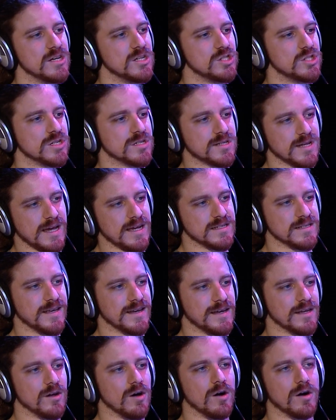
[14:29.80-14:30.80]
just as,
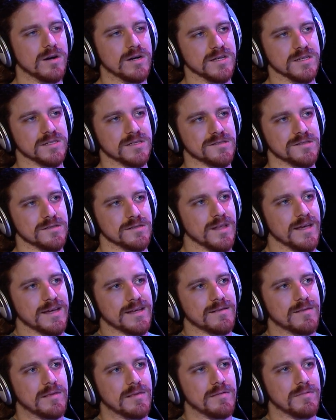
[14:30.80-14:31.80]
like, an artist, like,
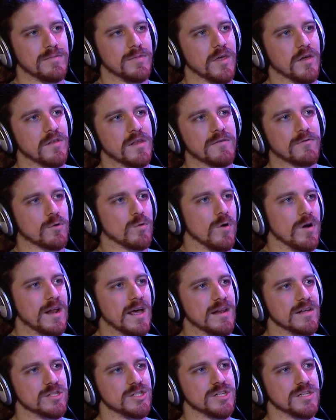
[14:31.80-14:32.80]
they'll never run
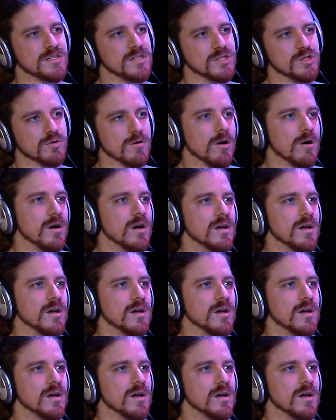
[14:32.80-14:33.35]
out of shit to draw.